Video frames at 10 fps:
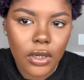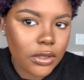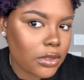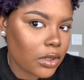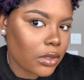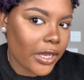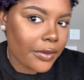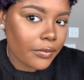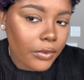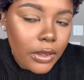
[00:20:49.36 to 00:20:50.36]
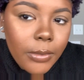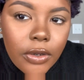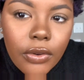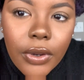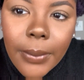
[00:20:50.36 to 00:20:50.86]
So I haven't really been
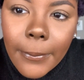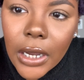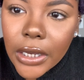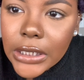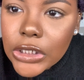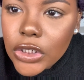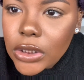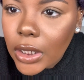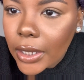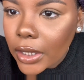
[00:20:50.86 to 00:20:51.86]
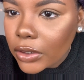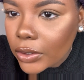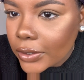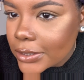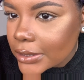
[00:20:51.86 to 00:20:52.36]
doing much, and you
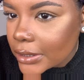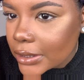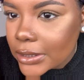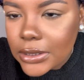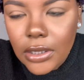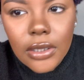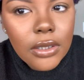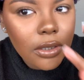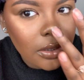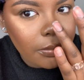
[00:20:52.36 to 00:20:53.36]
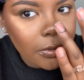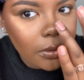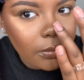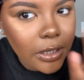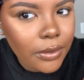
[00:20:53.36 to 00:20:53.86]
can see it's a little,
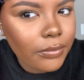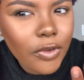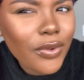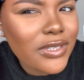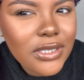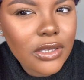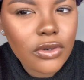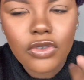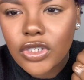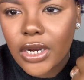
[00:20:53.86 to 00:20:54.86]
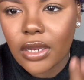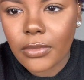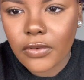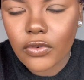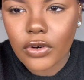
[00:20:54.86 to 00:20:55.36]
my nose is a little shiny,
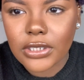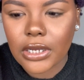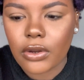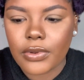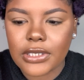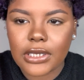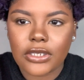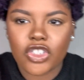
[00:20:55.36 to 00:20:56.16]
but of course that always gets